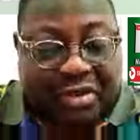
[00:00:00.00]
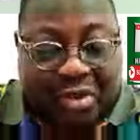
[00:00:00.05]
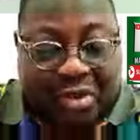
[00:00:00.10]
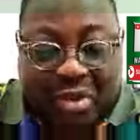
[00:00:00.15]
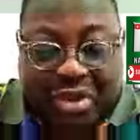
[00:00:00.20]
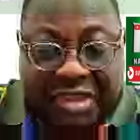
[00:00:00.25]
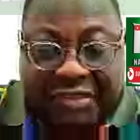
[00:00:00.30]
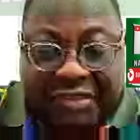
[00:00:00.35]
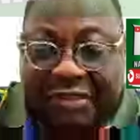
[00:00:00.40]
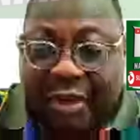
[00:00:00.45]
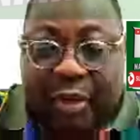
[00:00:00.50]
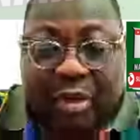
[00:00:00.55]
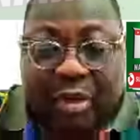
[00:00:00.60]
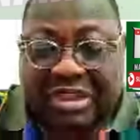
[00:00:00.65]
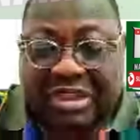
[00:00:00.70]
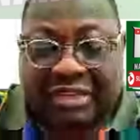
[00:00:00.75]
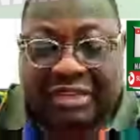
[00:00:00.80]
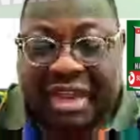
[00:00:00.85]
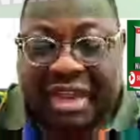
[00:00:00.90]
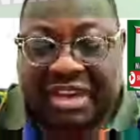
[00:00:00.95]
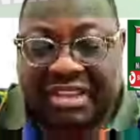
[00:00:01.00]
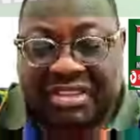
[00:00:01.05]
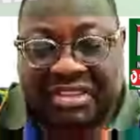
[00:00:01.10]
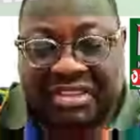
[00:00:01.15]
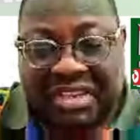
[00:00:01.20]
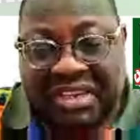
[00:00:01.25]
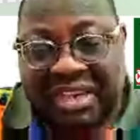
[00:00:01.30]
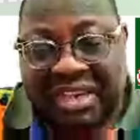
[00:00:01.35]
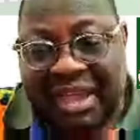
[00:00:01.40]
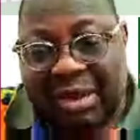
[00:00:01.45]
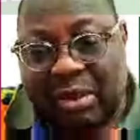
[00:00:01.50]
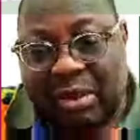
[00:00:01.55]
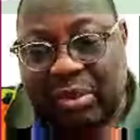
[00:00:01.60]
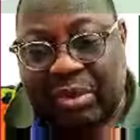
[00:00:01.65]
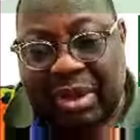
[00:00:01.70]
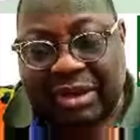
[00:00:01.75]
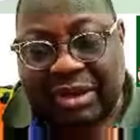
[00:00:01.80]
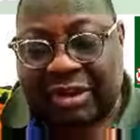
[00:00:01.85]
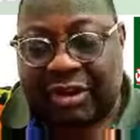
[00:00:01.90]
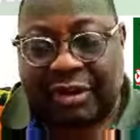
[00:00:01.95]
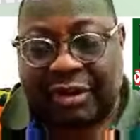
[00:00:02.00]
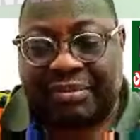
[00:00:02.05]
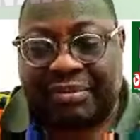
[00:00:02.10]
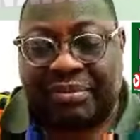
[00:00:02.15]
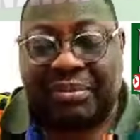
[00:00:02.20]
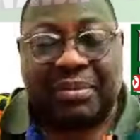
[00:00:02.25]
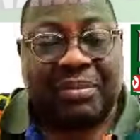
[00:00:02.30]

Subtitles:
do it for whatever reason, they are welcome.